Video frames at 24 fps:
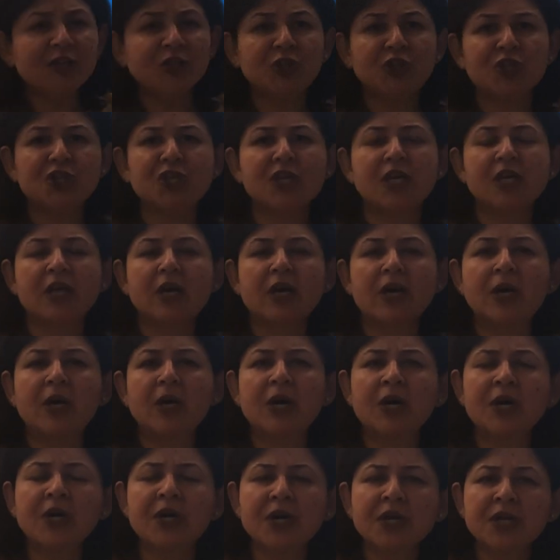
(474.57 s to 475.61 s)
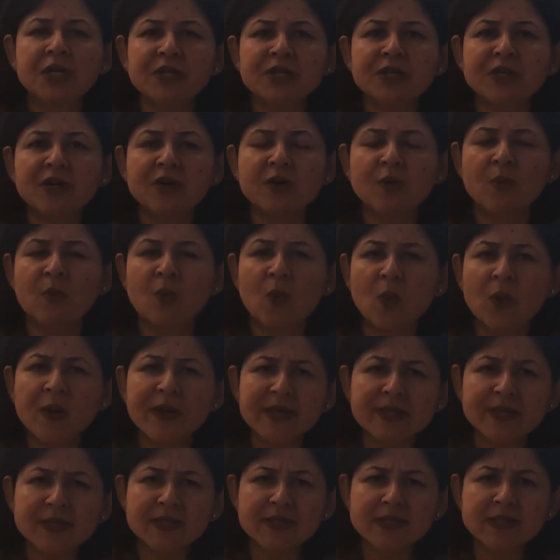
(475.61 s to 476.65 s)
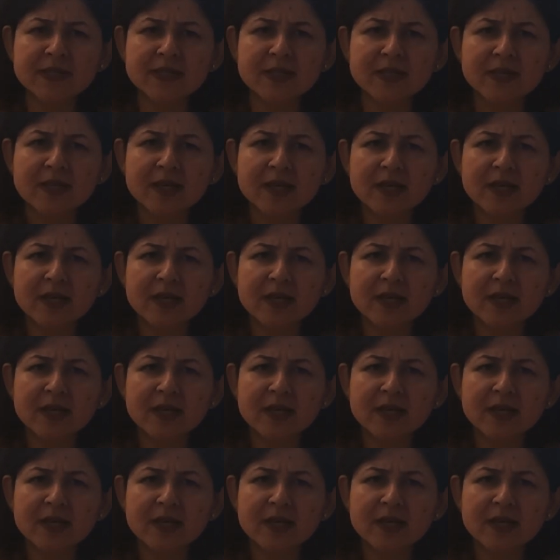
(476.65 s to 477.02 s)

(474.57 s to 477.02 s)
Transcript: she heard a voice,